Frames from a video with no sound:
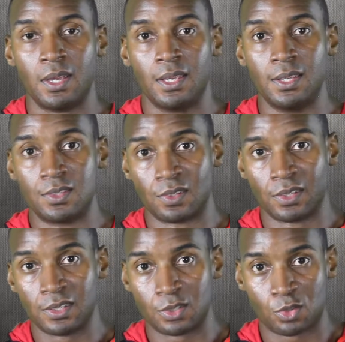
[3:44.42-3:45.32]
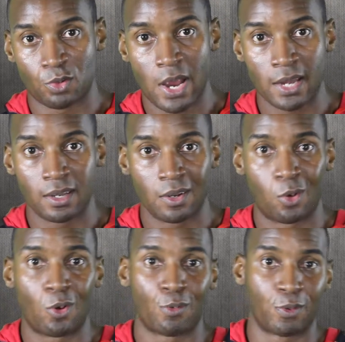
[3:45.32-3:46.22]
easily distracted
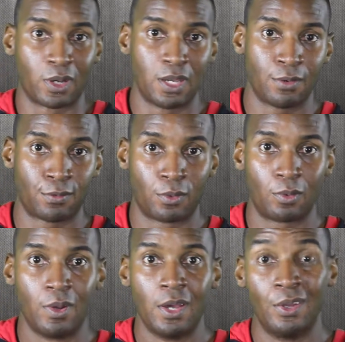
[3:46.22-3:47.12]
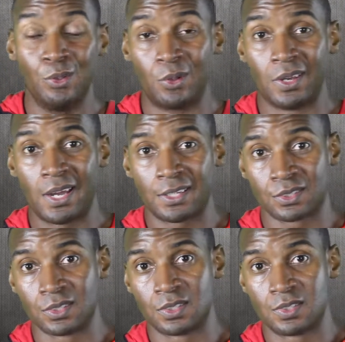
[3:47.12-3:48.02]
or forgetful, you can
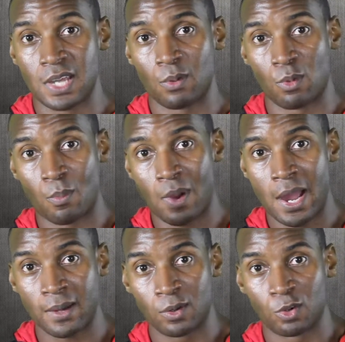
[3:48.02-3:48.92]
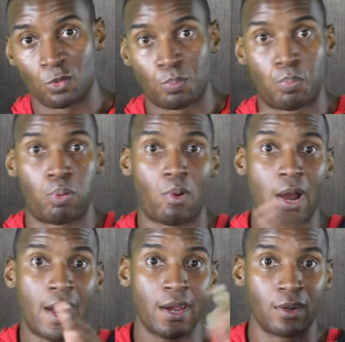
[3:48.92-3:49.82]
actually set reminders
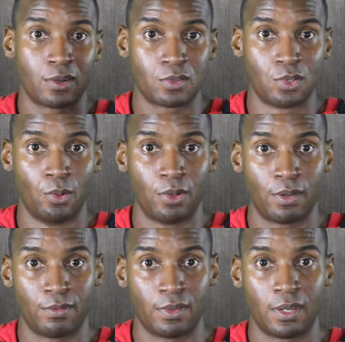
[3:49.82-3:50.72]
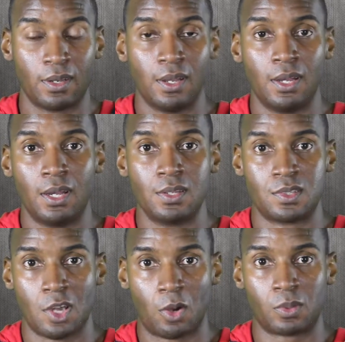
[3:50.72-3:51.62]
prior to an event
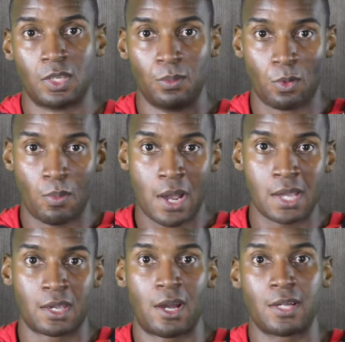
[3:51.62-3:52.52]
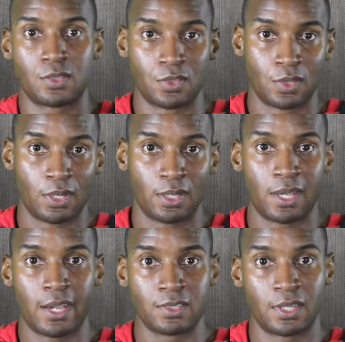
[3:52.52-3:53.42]
to help keep your mind conscious and
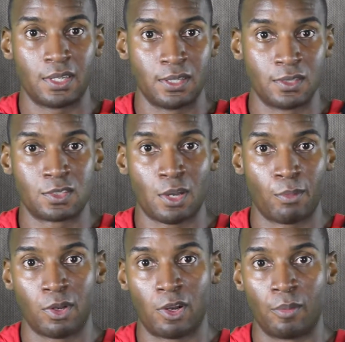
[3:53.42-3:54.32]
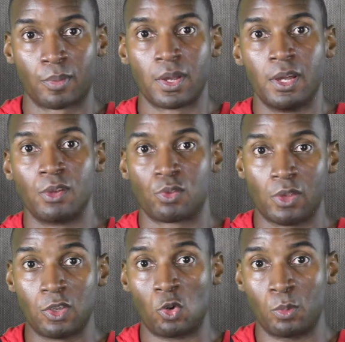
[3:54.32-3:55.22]
engaged that it is coming up
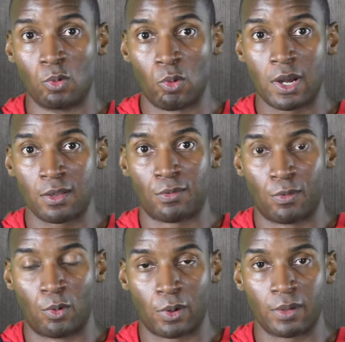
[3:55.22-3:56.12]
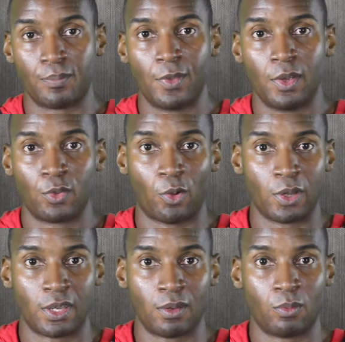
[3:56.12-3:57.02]
so that you'll be ready for it. So
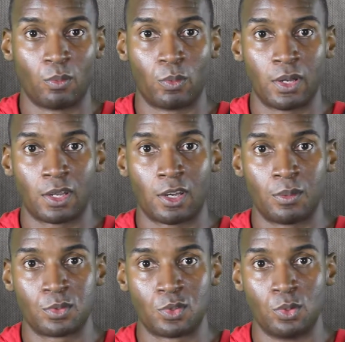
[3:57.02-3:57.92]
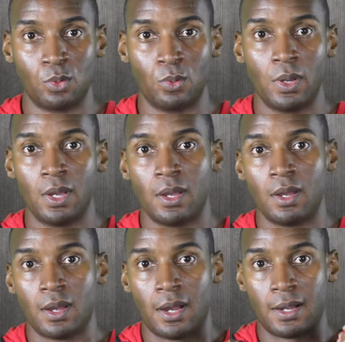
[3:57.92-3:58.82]
again, when it comes to
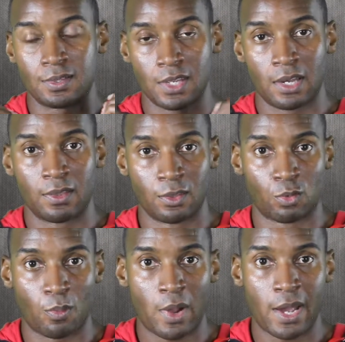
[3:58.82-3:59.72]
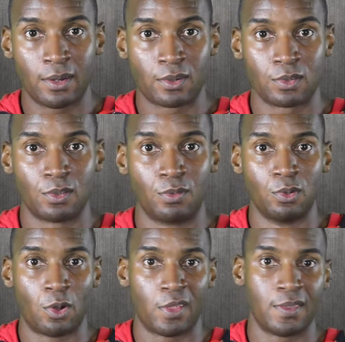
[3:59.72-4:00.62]
uh, setting these reminders
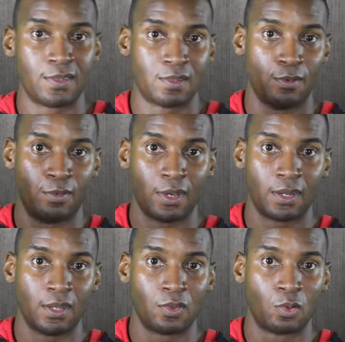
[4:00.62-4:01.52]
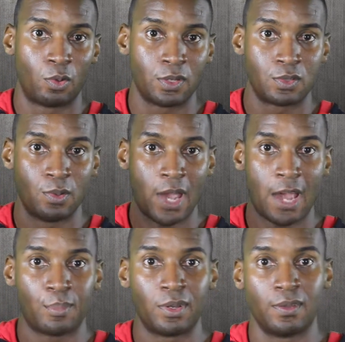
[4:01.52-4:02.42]
know that this event is going to
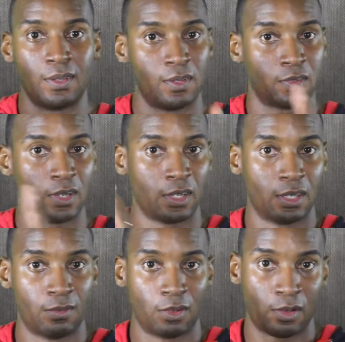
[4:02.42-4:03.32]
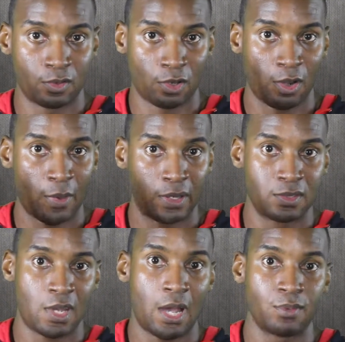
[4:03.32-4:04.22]
happen and then it's going to give you a certain amount of
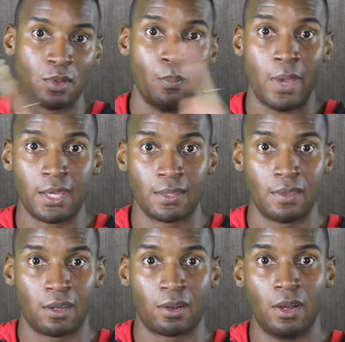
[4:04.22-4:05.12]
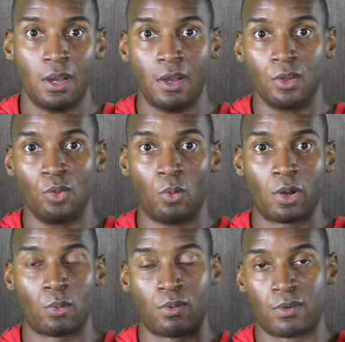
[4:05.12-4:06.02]
time to make it there, you
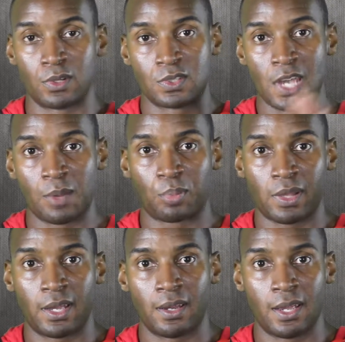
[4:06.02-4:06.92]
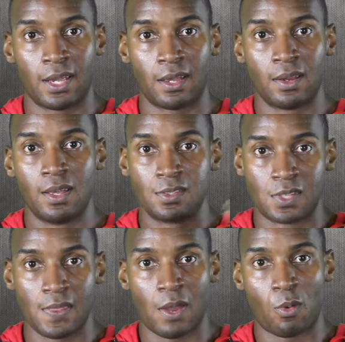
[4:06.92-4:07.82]
want to reverse game plan and
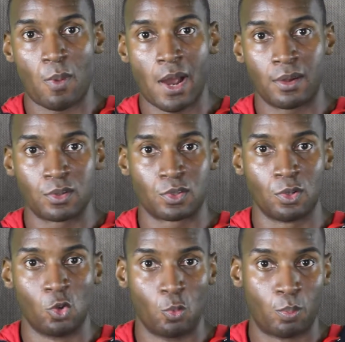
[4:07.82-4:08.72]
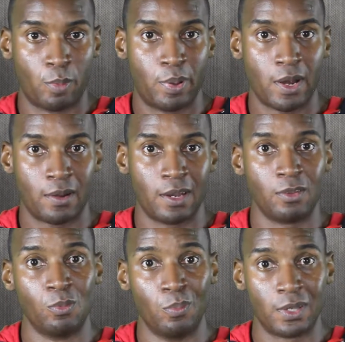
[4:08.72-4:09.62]
set that reminder so you prepared
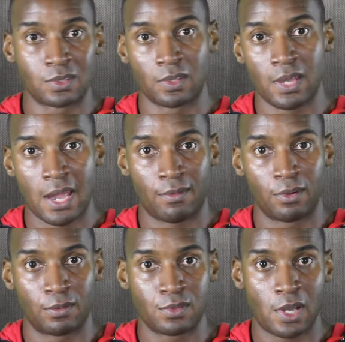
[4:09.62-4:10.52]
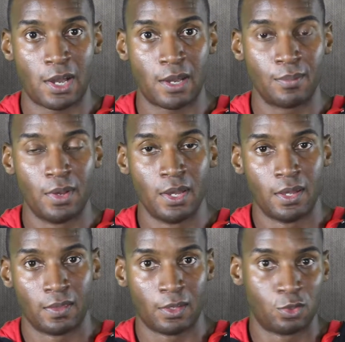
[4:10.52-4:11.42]
and you mentally have enough time
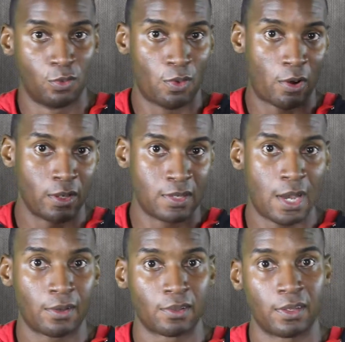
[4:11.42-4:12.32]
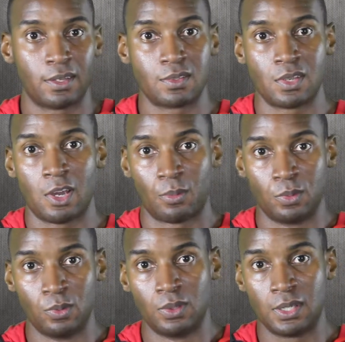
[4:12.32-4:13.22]
that you've already calculated to help
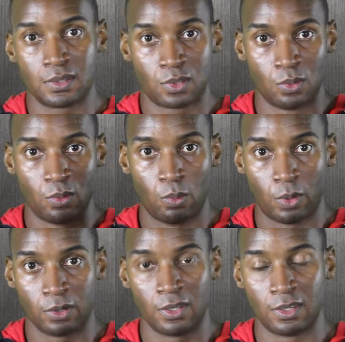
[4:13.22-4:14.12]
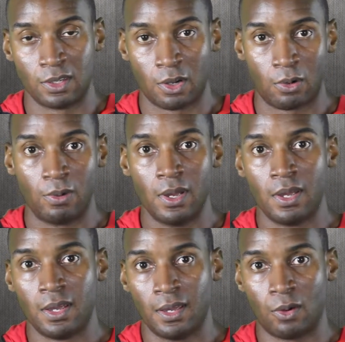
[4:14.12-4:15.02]
you get to where you need to go
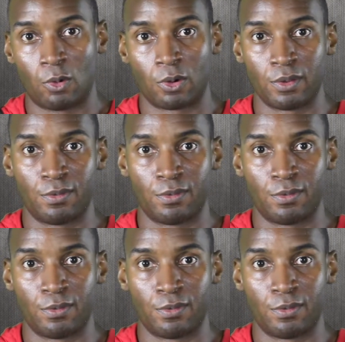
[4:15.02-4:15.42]
in an orderly